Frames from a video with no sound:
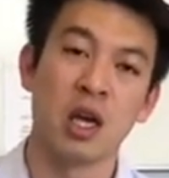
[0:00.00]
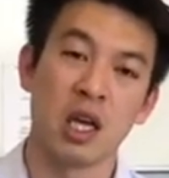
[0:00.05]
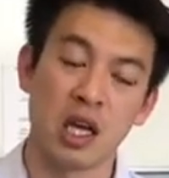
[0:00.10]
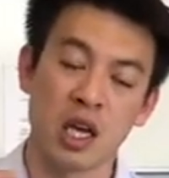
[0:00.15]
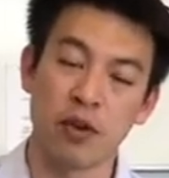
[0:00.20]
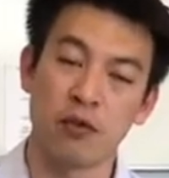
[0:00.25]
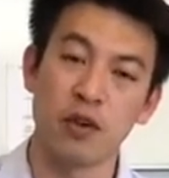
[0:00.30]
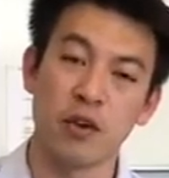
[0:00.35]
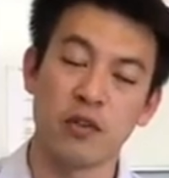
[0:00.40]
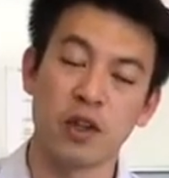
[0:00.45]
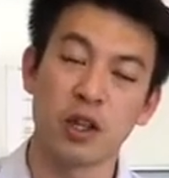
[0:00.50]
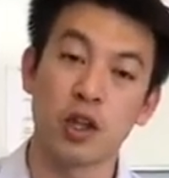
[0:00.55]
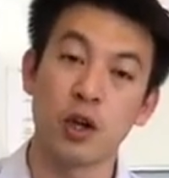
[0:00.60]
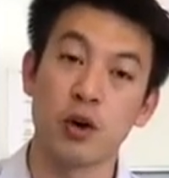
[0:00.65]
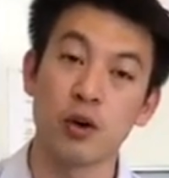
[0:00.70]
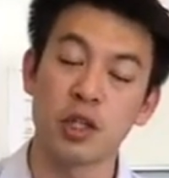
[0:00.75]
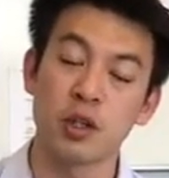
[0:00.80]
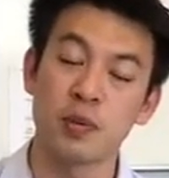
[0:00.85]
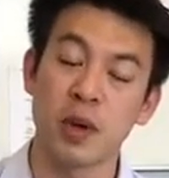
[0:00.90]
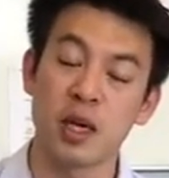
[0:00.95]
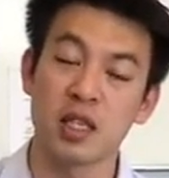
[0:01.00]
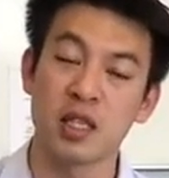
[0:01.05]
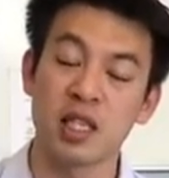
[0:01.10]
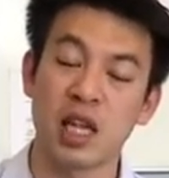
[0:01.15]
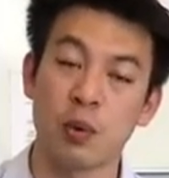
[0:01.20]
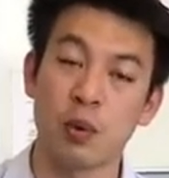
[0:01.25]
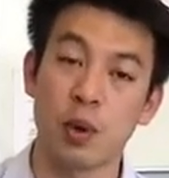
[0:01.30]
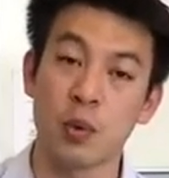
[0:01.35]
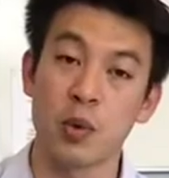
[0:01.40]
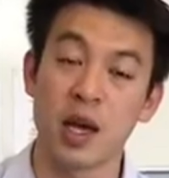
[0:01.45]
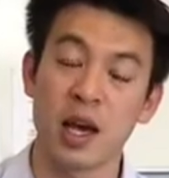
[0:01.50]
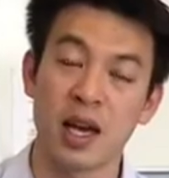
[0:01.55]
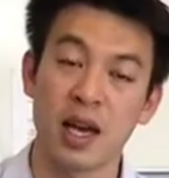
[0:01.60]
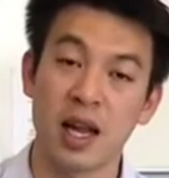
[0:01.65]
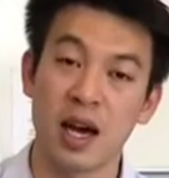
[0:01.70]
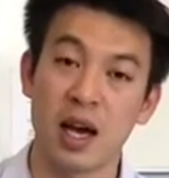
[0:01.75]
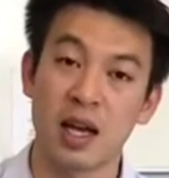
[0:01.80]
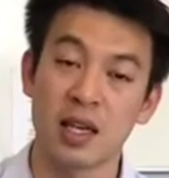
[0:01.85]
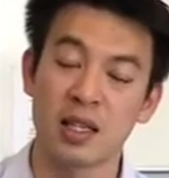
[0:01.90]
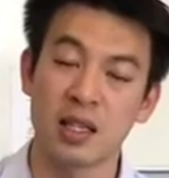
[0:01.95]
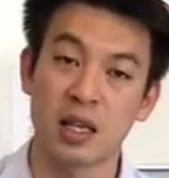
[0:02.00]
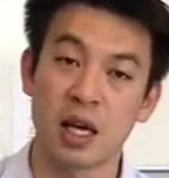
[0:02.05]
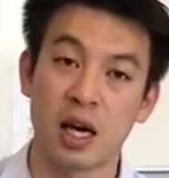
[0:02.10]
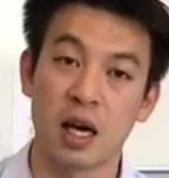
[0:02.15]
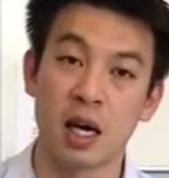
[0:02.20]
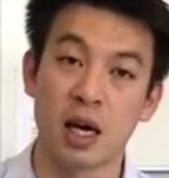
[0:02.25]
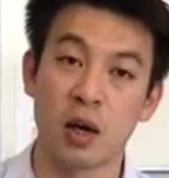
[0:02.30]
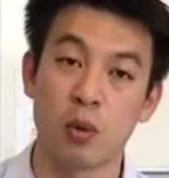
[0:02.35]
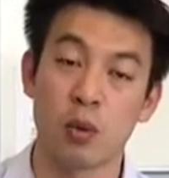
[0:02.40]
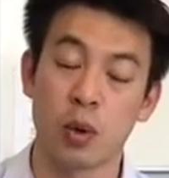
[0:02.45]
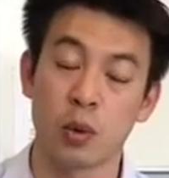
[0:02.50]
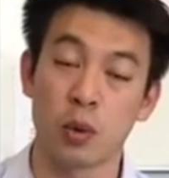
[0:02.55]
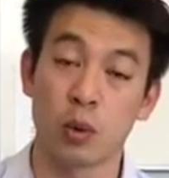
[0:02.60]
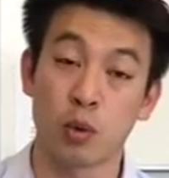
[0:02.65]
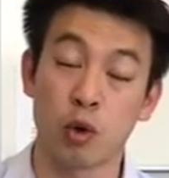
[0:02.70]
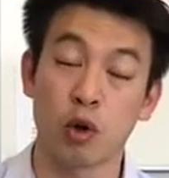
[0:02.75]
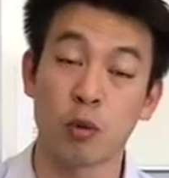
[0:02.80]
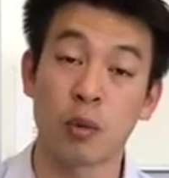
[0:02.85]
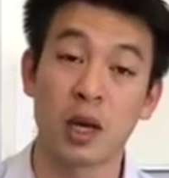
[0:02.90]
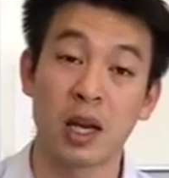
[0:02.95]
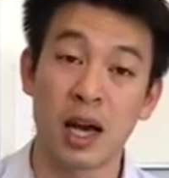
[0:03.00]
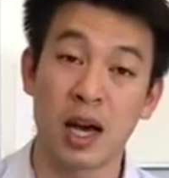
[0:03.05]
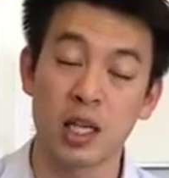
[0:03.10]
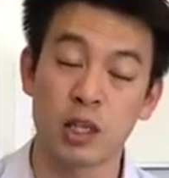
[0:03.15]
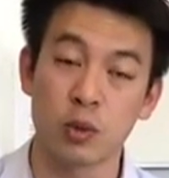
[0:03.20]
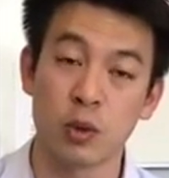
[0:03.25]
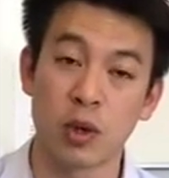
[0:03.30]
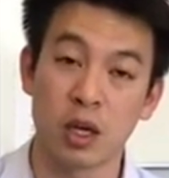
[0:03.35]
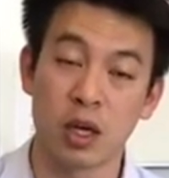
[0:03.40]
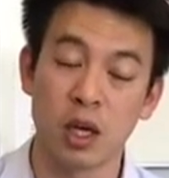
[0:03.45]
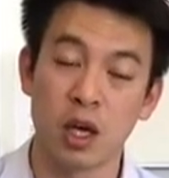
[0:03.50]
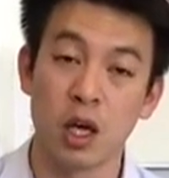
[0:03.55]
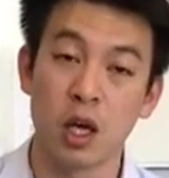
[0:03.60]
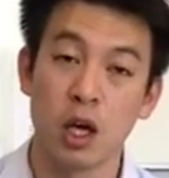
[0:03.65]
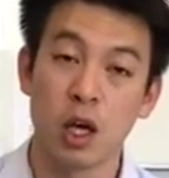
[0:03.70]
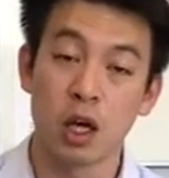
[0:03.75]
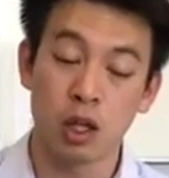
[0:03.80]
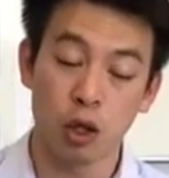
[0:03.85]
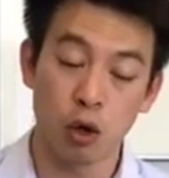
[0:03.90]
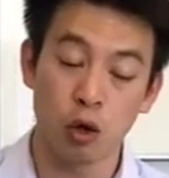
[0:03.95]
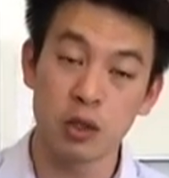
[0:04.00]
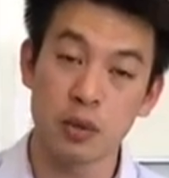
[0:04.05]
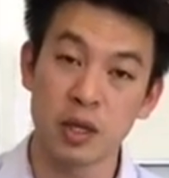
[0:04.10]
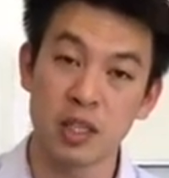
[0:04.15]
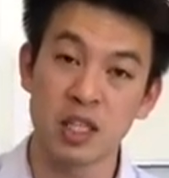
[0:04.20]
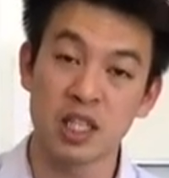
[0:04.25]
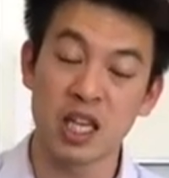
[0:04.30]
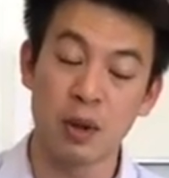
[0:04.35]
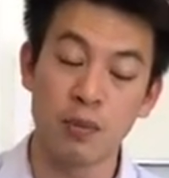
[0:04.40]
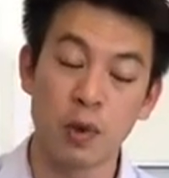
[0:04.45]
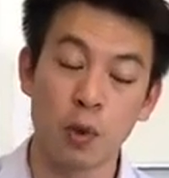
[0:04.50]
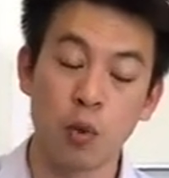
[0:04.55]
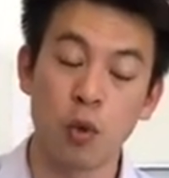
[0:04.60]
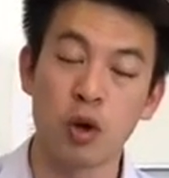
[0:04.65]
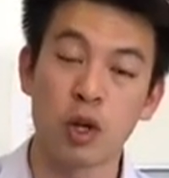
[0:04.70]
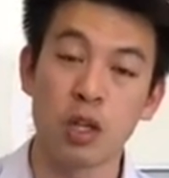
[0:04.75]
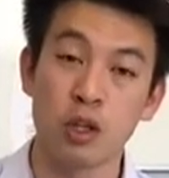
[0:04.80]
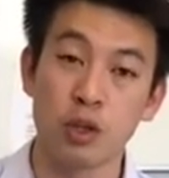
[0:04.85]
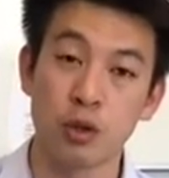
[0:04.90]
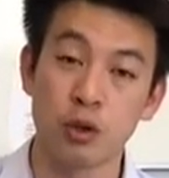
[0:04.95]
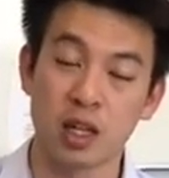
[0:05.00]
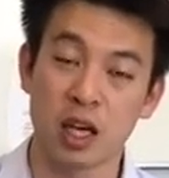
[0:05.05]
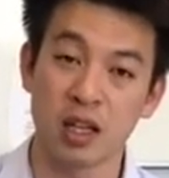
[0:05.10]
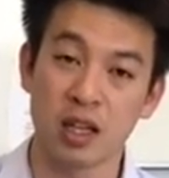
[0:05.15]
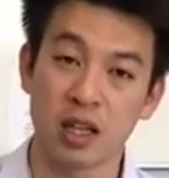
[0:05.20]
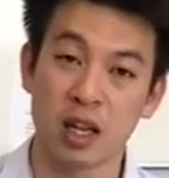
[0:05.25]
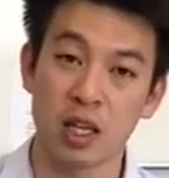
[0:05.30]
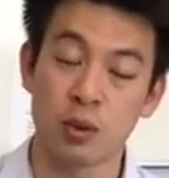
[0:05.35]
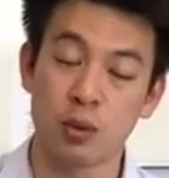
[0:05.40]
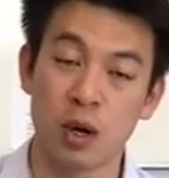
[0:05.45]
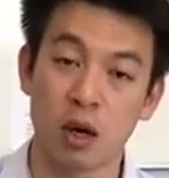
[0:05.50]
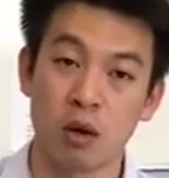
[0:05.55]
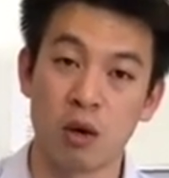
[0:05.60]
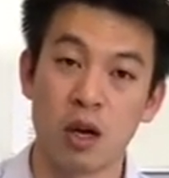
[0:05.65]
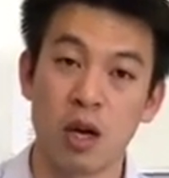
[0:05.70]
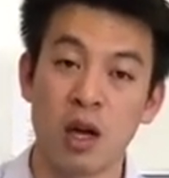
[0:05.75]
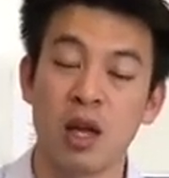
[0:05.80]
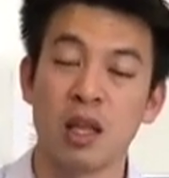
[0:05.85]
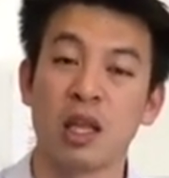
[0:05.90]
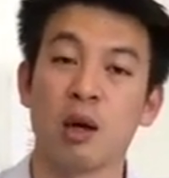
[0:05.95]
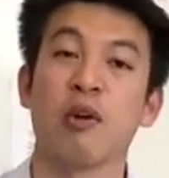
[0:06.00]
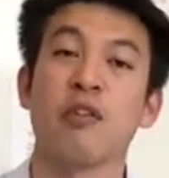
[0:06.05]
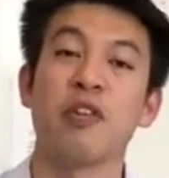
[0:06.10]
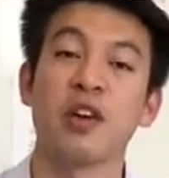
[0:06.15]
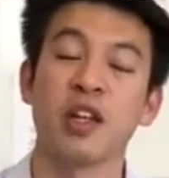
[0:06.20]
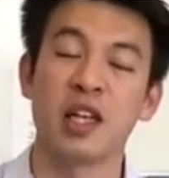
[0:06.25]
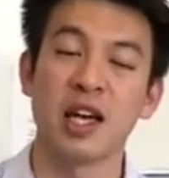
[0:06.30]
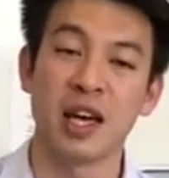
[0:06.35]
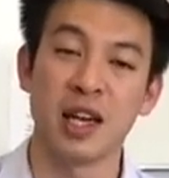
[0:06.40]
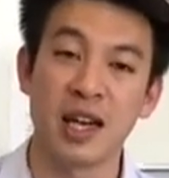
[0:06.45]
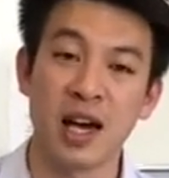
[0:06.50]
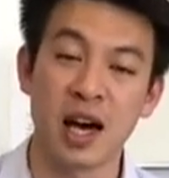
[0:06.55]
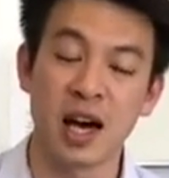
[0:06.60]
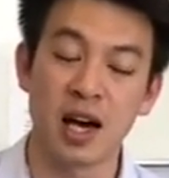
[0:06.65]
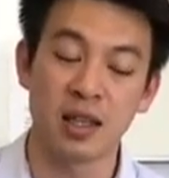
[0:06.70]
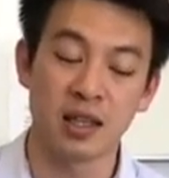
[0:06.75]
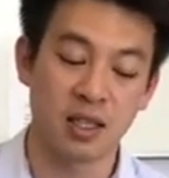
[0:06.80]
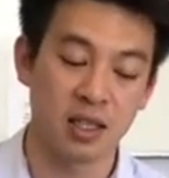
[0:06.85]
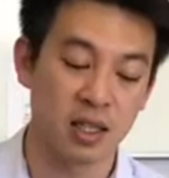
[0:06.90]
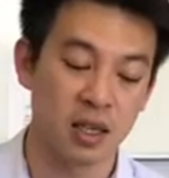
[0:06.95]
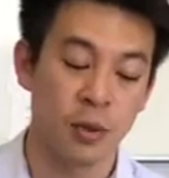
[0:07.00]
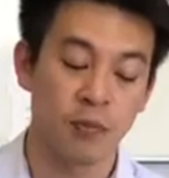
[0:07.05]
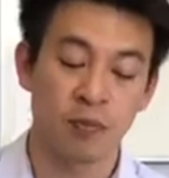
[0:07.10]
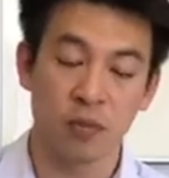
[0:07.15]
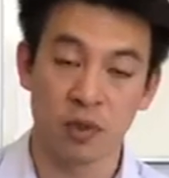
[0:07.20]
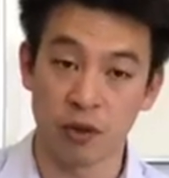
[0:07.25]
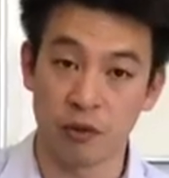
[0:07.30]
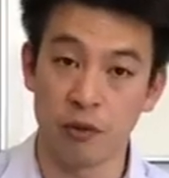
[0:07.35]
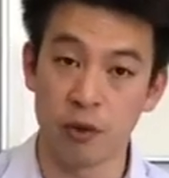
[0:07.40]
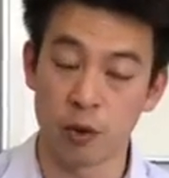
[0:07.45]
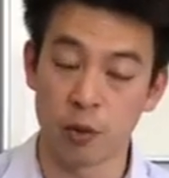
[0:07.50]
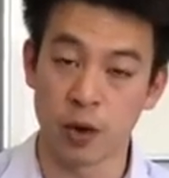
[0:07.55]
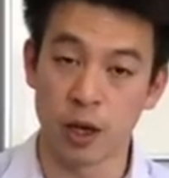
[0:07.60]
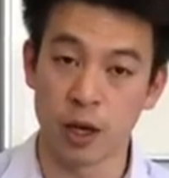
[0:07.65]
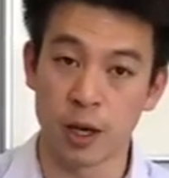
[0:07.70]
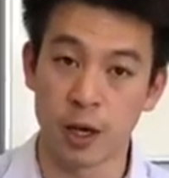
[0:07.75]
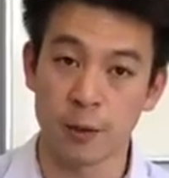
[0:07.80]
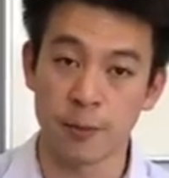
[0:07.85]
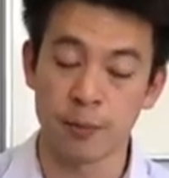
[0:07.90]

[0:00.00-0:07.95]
If you have the toe spaces like what we had what we talked about last week, toe spaces can be worn in shoes like that as well. They will further enhance the footwear.